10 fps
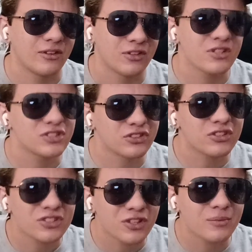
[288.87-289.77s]
there's
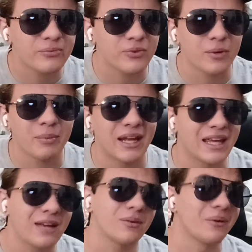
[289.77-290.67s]
a term for it, but I
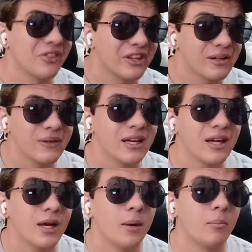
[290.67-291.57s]
can't really think of it,
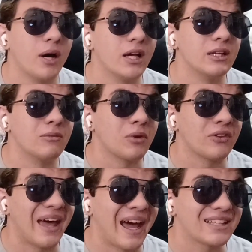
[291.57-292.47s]
but where
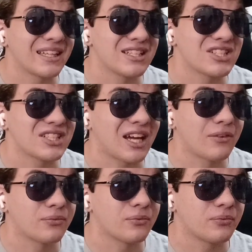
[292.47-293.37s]
the acting is just kind
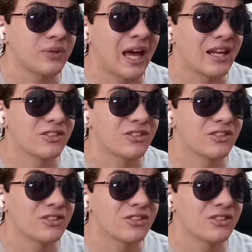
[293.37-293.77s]
of flat.